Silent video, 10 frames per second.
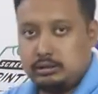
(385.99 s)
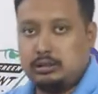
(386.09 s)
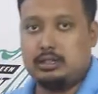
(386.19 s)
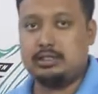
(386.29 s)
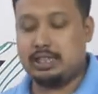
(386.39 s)

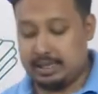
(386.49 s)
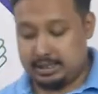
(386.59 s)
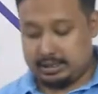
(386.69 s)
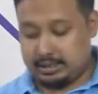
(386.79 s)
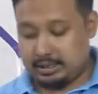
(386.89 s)
Nice
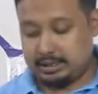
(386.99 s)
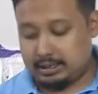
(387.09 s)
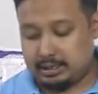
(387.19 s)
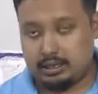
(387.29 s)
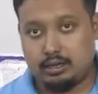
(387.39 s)
tight.
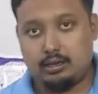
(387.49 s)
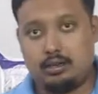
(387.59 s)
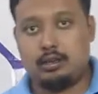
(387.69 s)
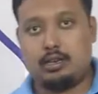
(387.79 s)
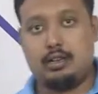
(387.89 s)

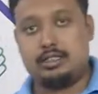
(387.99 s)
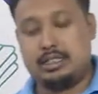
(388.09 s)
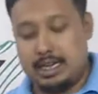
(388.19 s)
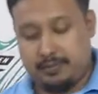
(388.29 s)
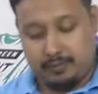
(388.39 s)
Now it's
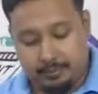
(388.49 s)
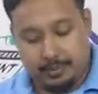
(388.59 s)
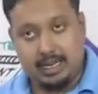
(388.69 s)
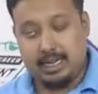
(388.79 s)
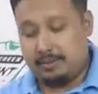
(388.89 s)
ready for
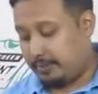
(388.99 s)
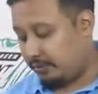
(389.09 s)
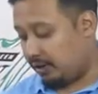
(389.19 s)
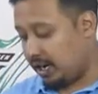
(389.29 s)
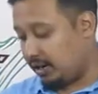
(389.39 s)
print.
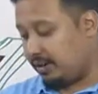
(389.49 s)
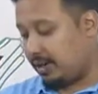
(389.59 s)
Before that, we